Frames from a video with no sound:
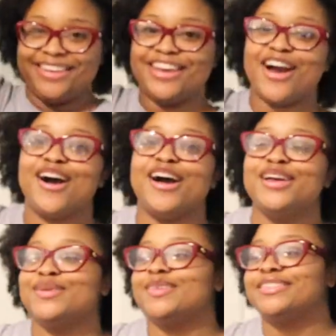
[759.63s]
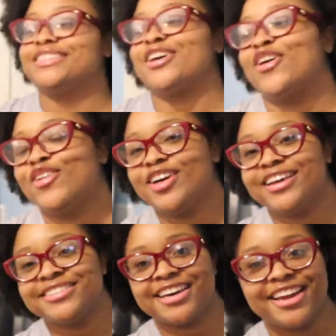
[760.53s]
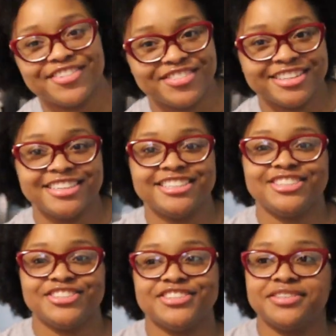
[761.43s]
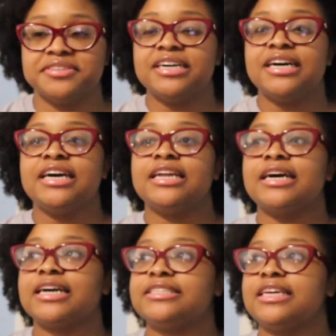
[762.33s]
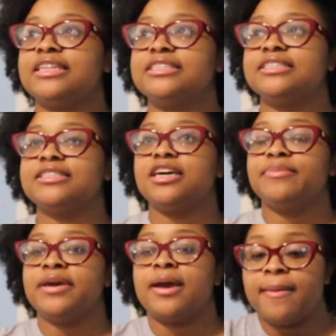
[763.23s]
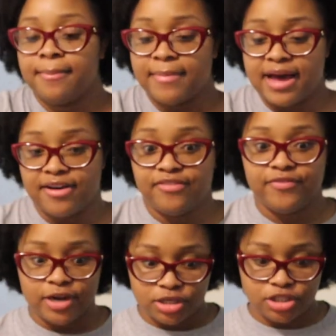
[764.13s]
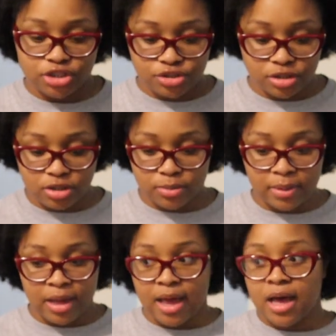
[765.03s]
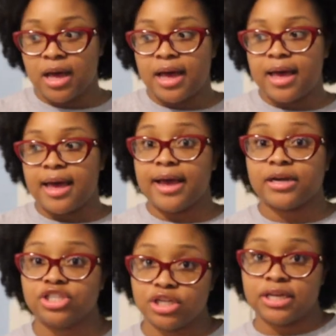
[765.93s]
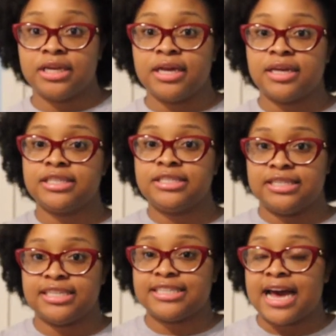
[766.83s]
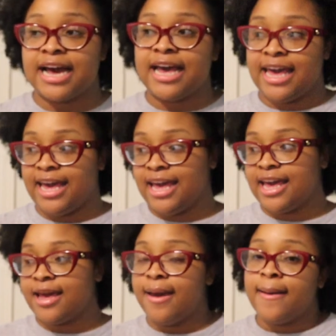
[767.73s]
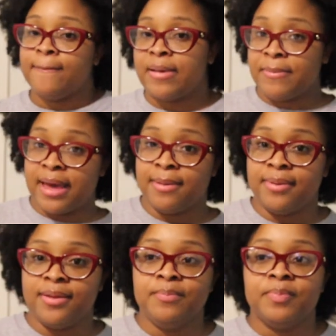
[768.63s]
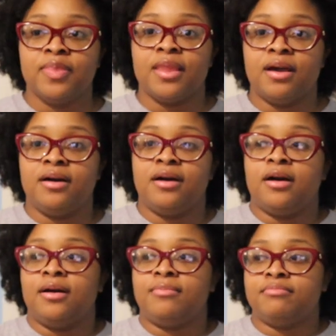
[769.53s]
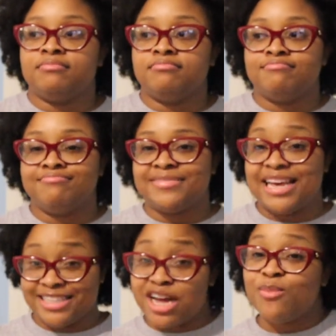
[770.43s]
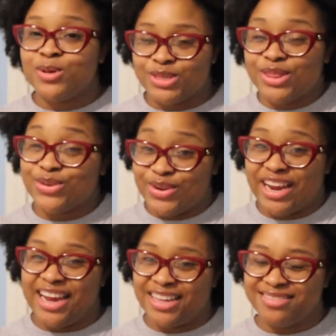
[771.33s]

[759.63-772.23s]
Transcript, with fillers: Yeah, I am so excited for this trip. Like I said, this is going to be my first trip actually since I had my baby. Um, he's almost three.